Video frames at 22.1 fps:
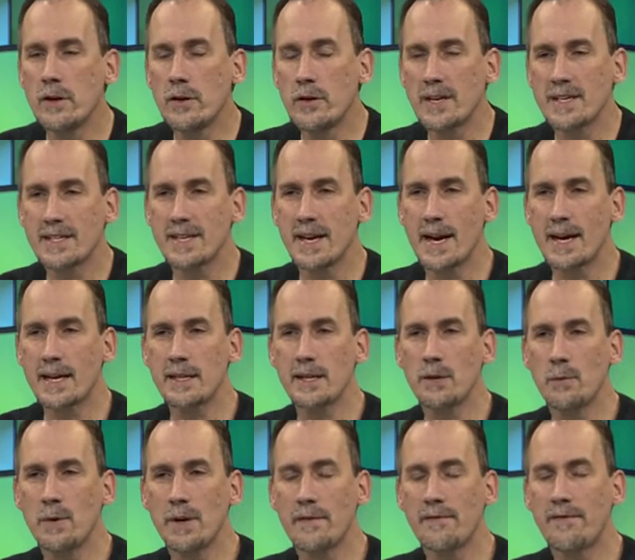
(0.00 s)
know
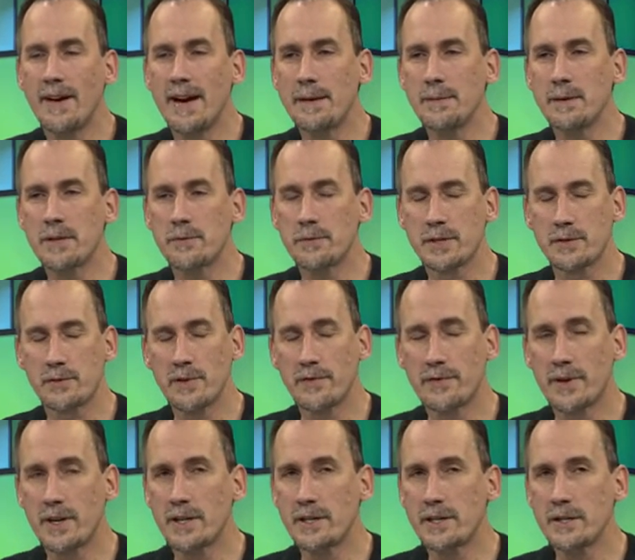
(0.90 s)
exactly what Feynman was
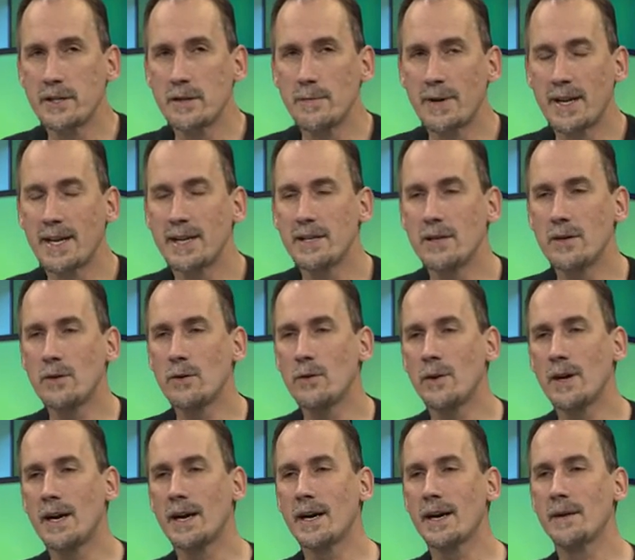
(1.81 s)
referring to, but I
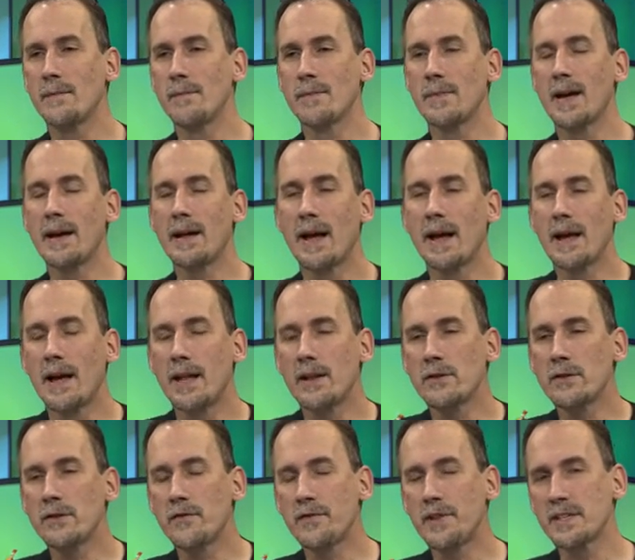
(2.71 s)
know. Um, I, I
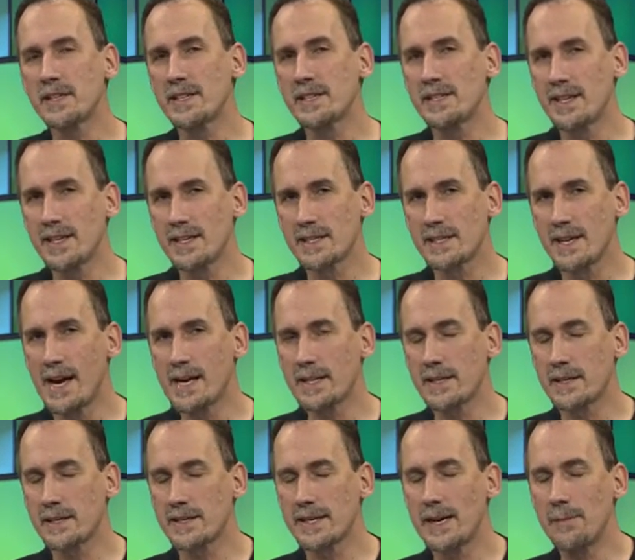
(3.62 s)
don't know if this is the
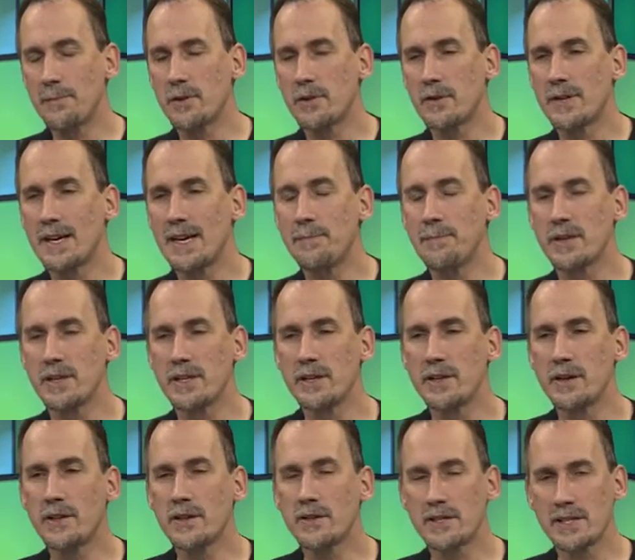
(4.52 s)
exact example or not, but you
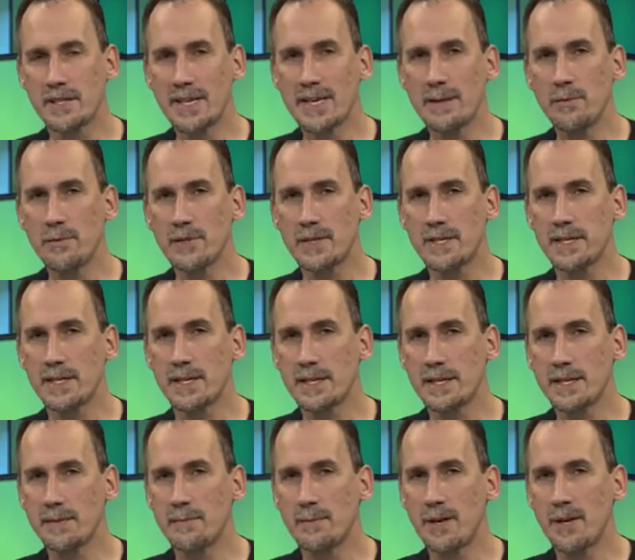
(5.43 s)
know, there's a double slit
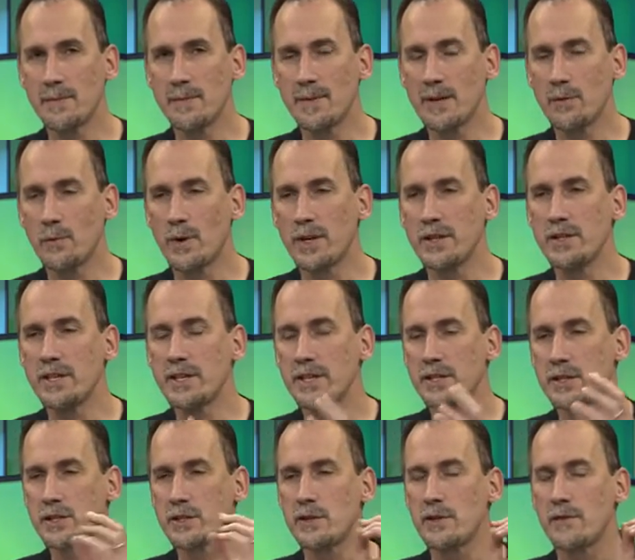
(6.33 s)
experiment where you
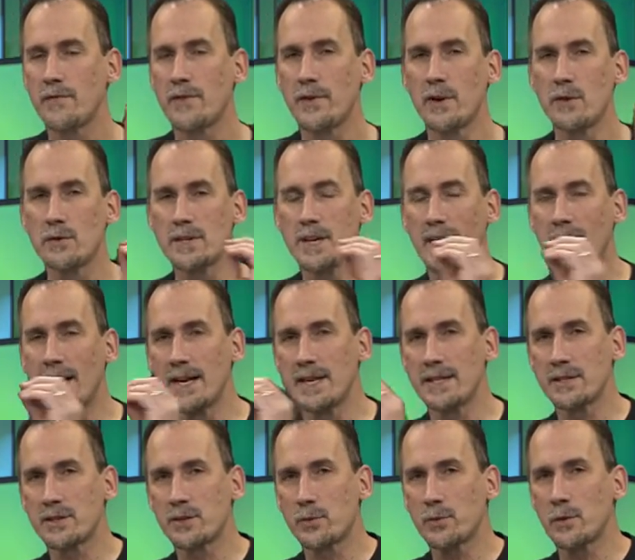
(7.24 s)
can shoot yeah.
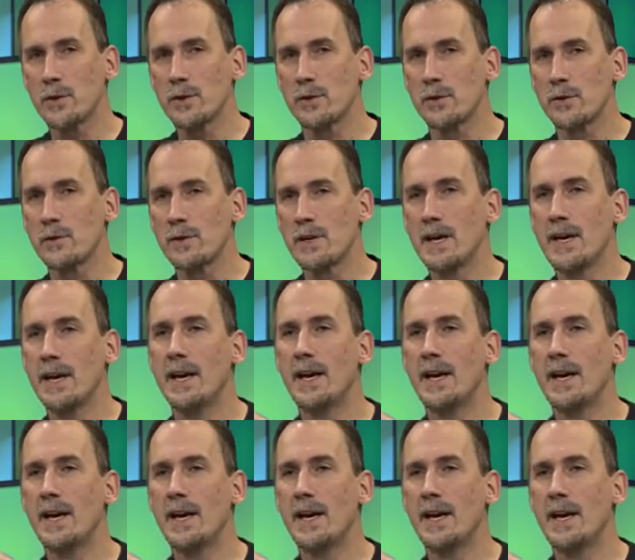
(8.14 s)
photons through.